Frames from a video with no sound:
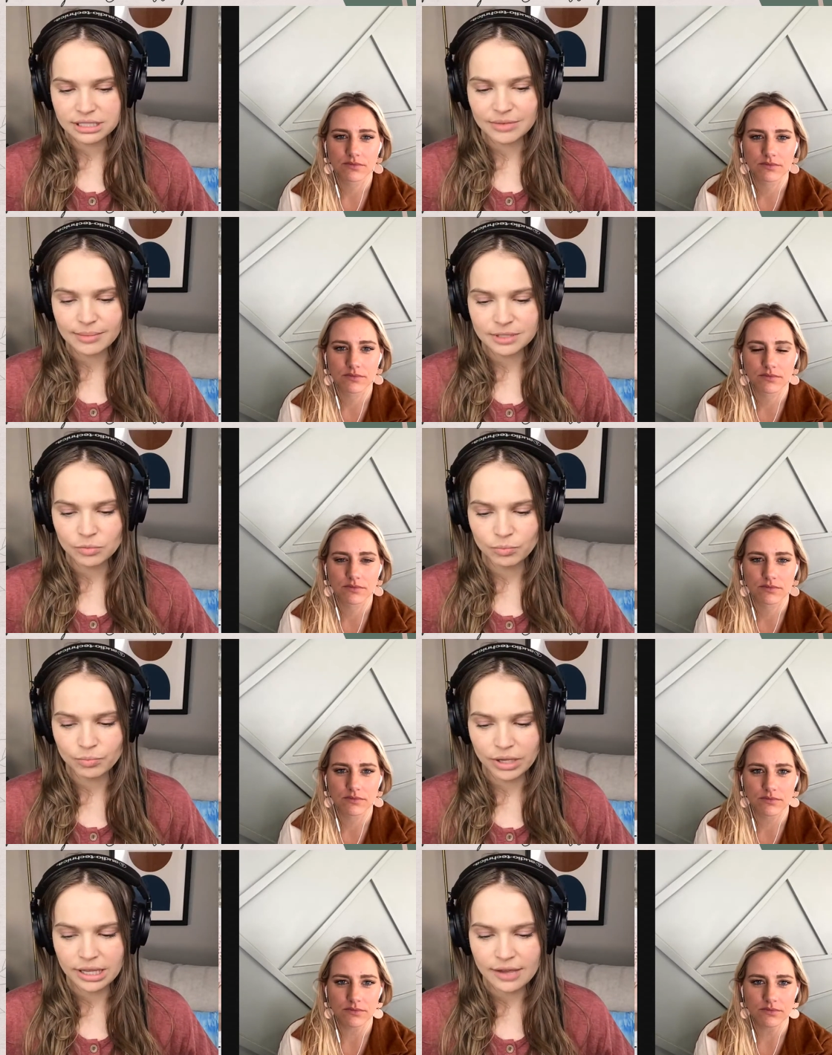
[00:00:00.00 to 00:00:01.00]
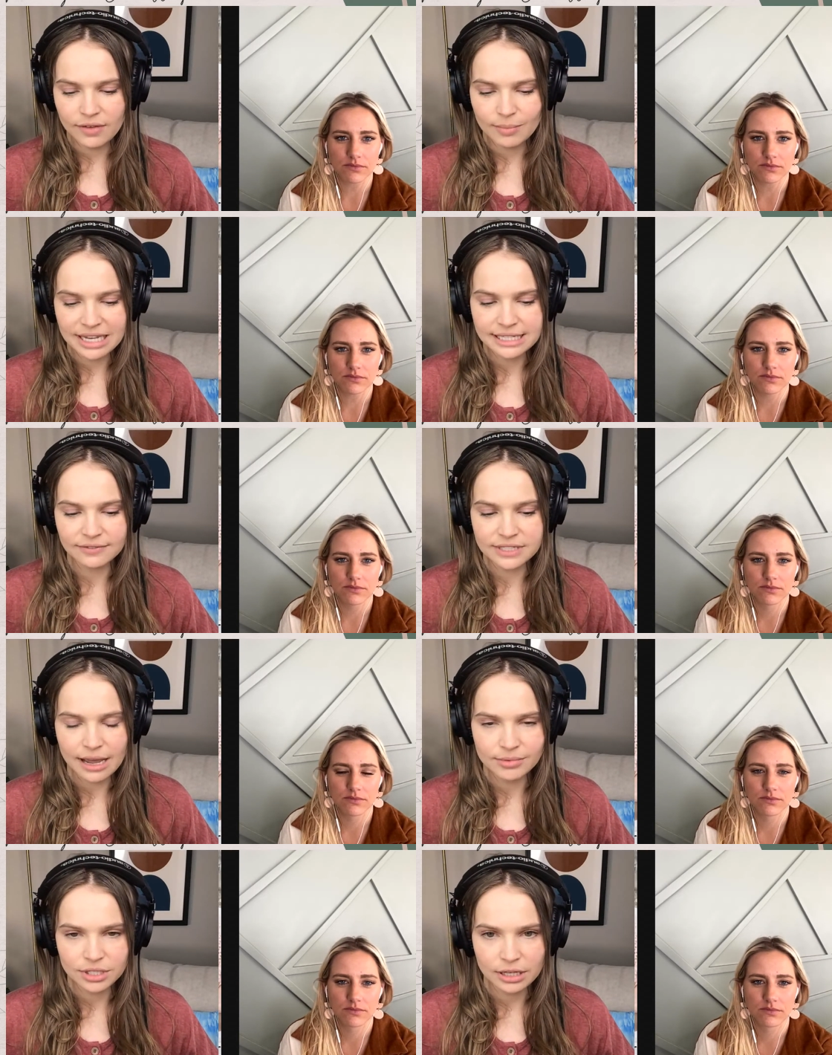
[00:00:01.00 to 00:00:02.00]
Speaker 1: sometimes giving myself
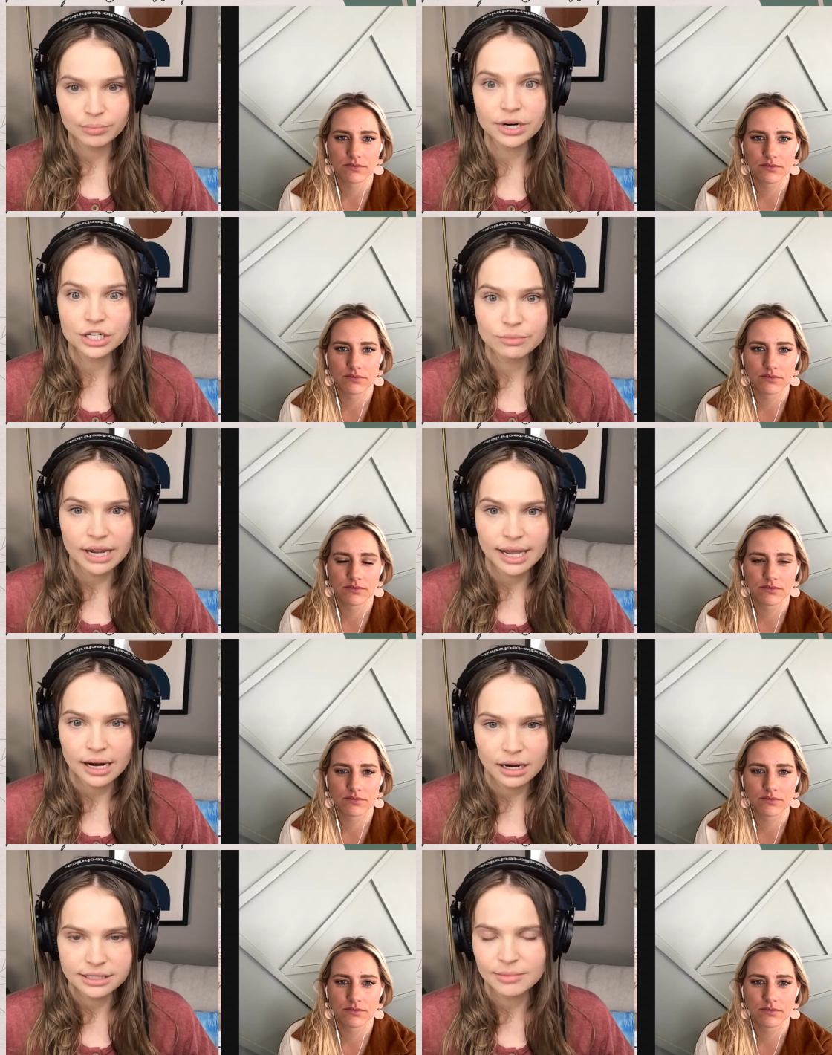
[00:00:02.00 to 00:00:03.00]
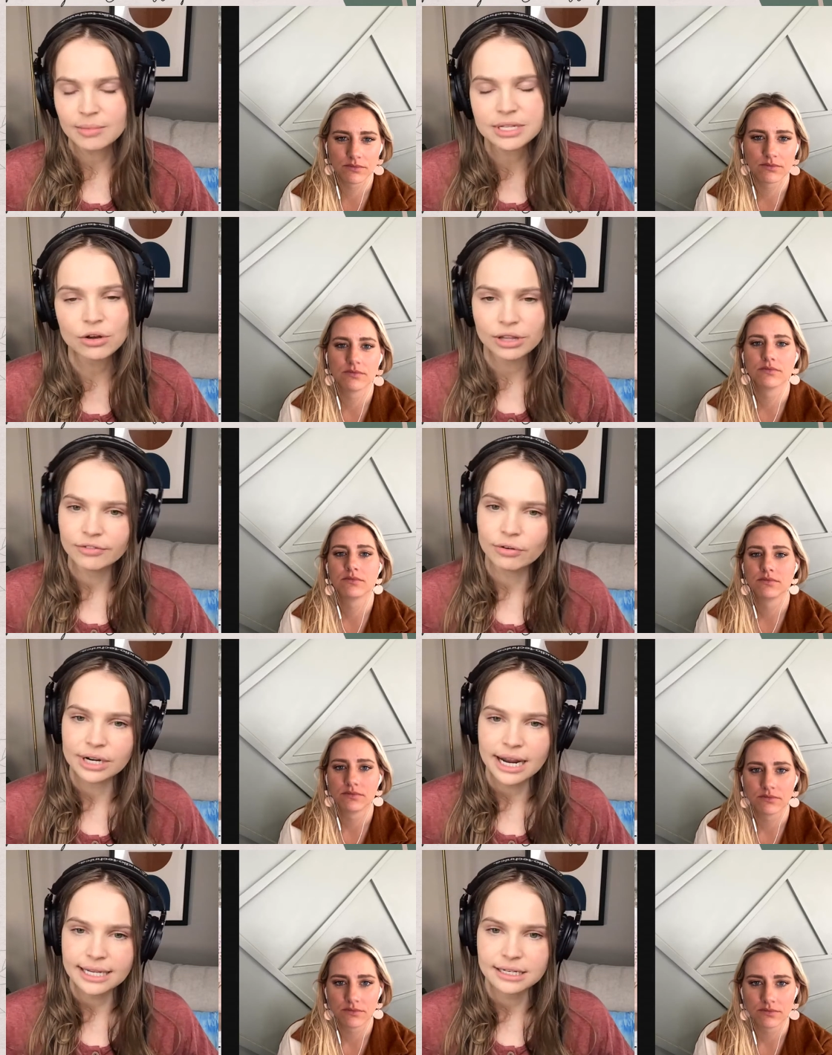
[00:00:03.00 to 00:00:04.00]
time to like brush my hair. Sometimes I'll go like four
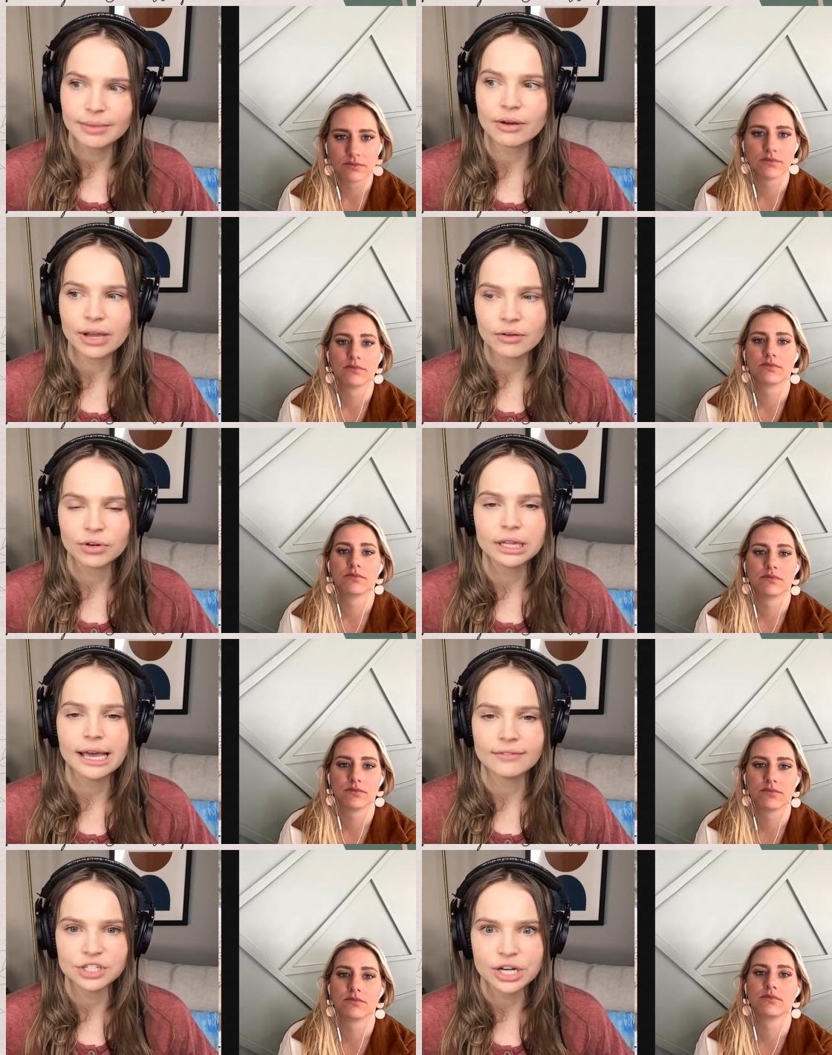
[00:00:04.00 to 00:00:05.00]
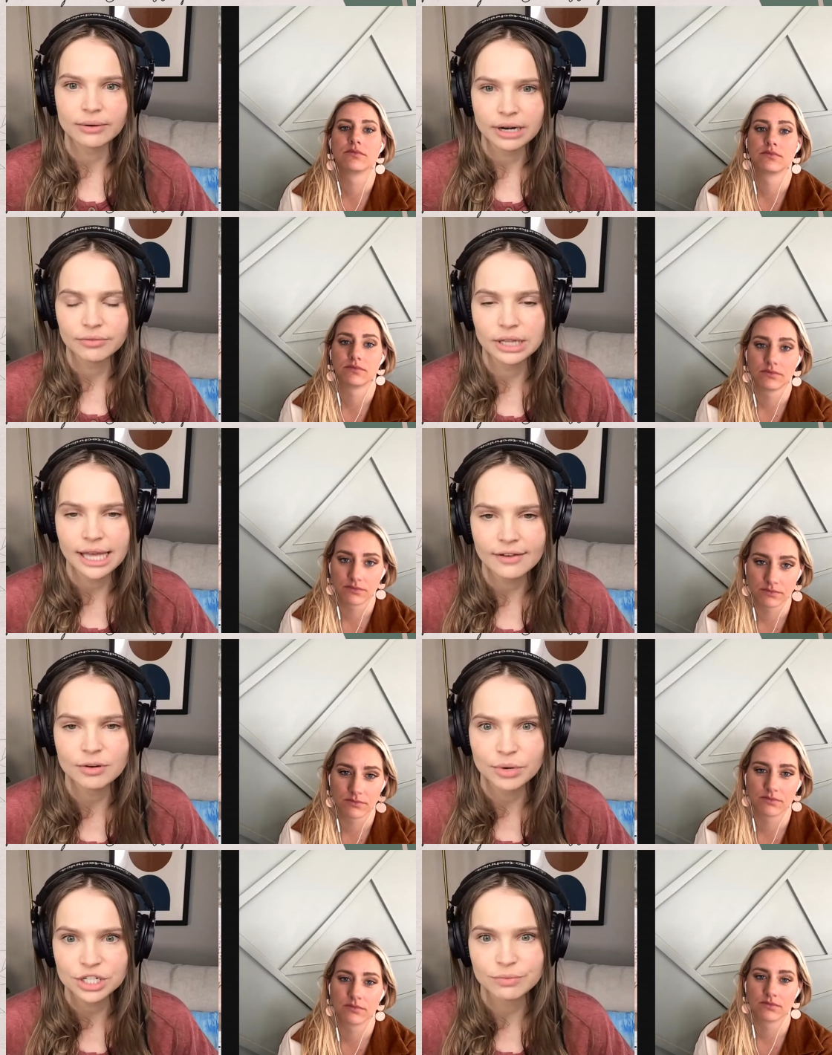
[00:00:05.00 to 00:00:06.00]
days and I'm like, okay, I really haven't showered. I really haven't
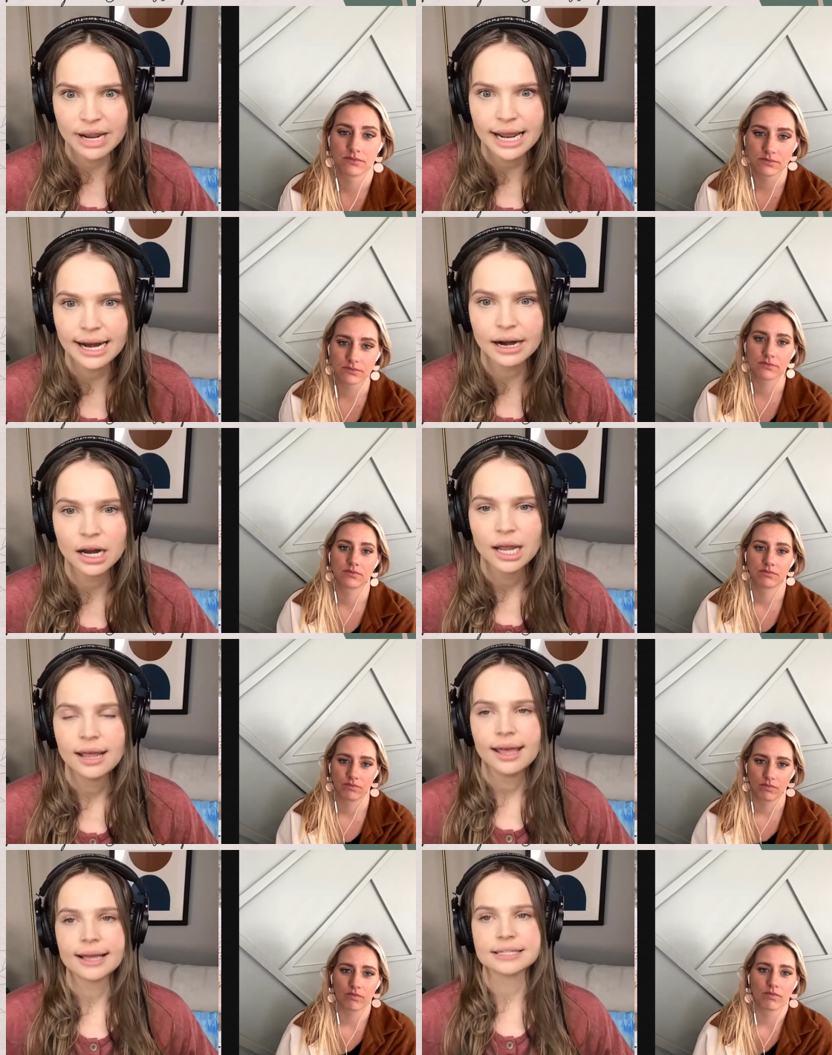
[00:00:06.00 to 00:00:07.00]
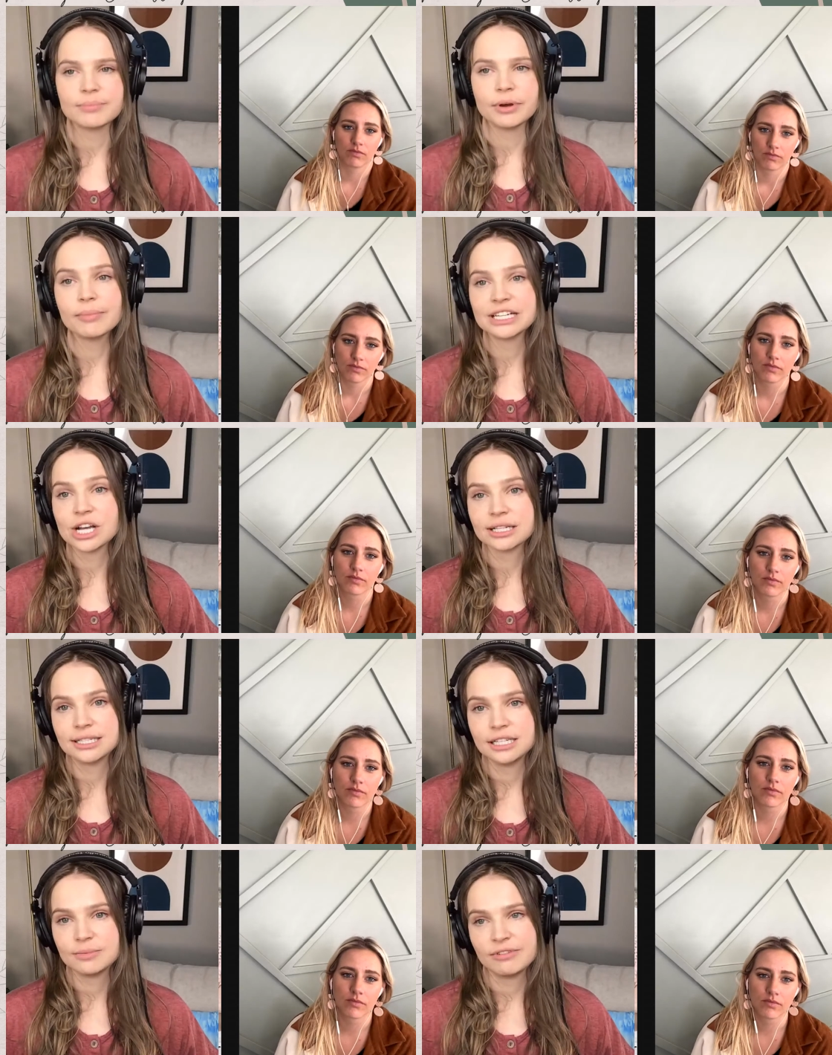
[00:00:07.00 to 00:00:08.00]
brushed my hair, because I put my child's
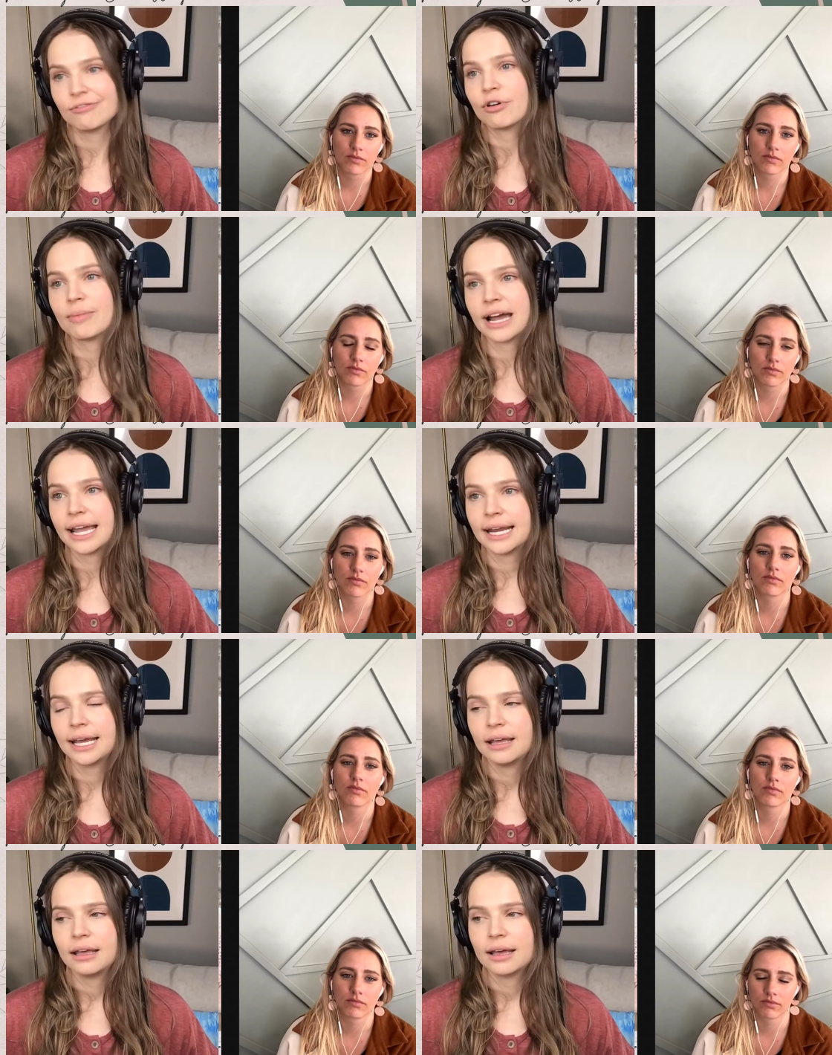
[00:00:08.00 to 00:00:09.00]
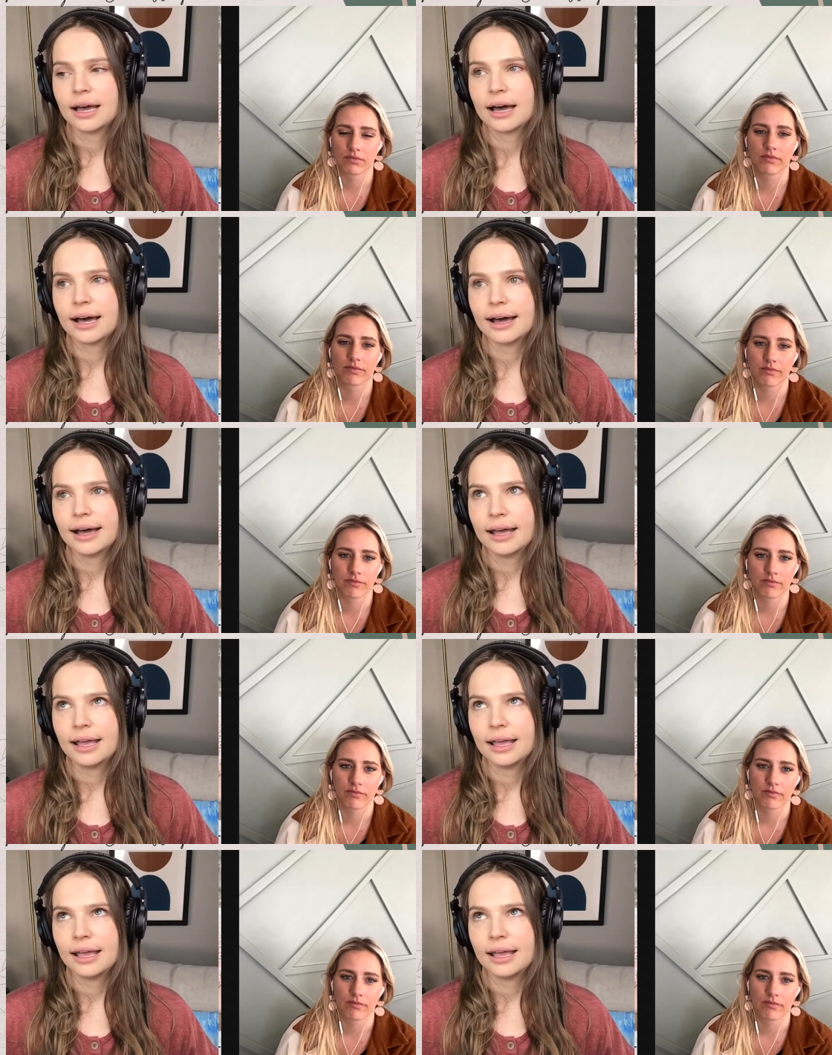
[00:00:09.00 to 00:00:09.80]
needs before mine. Uh,